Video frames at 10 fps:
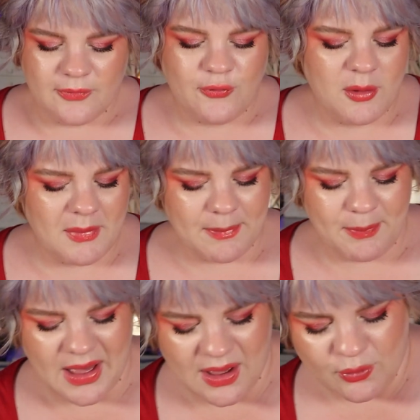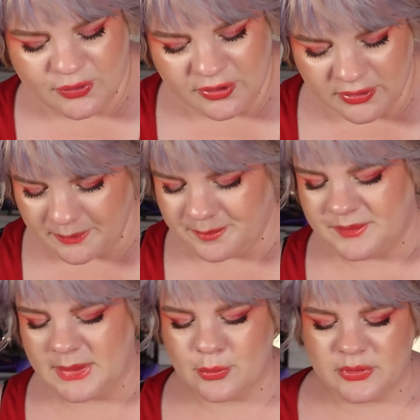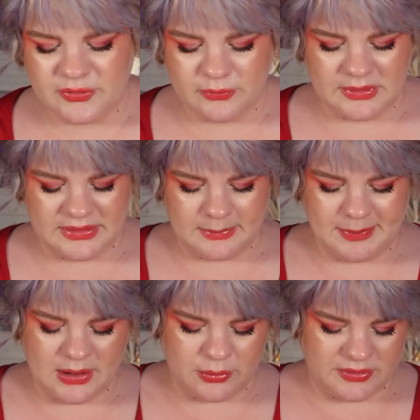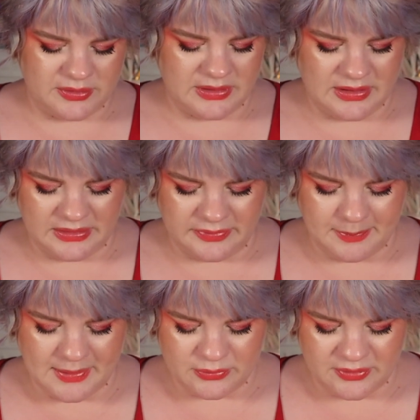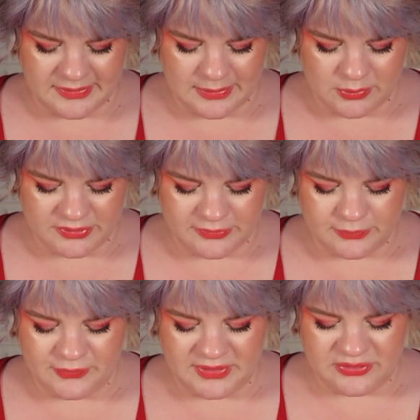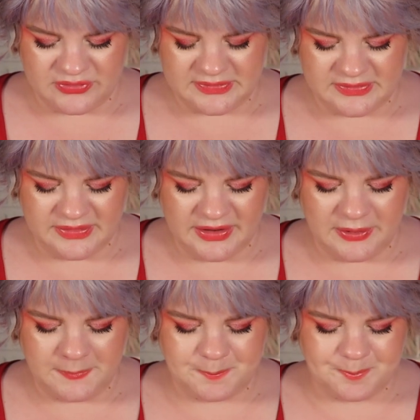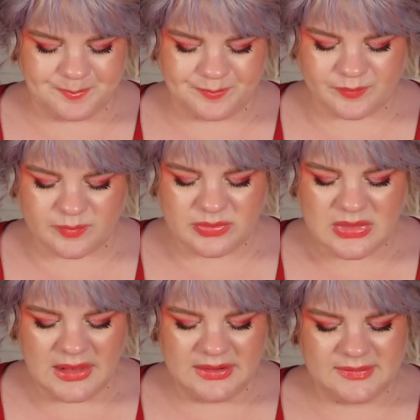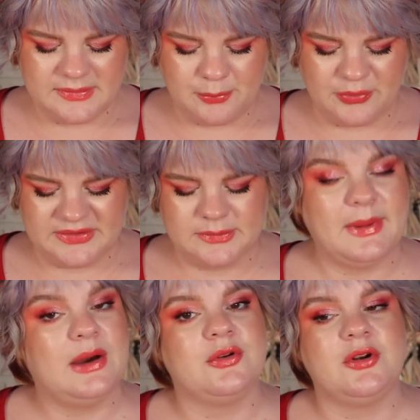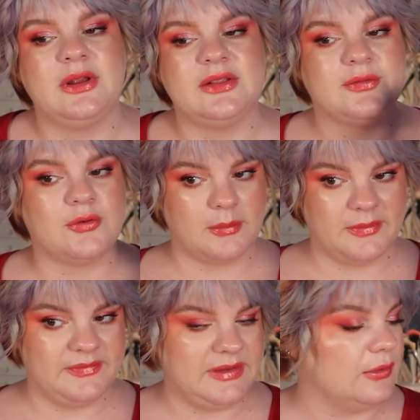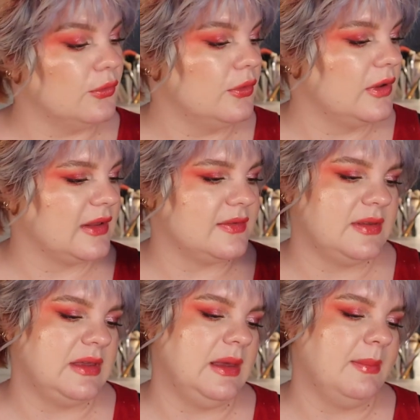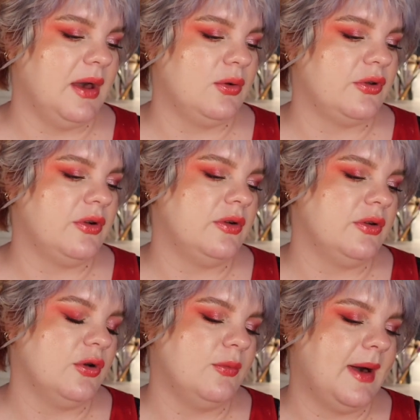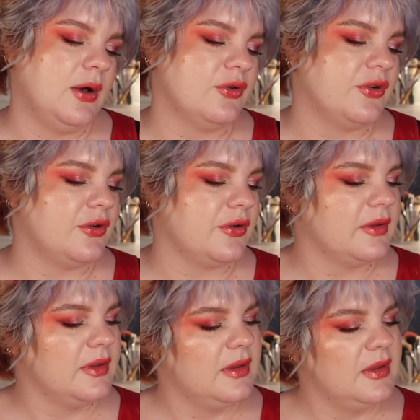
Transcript: For my powder, I'm going to roll in a powder, another powder that I wanted to finish this year. This is a pressed powder. It's from Dior. It's the powder, no powder.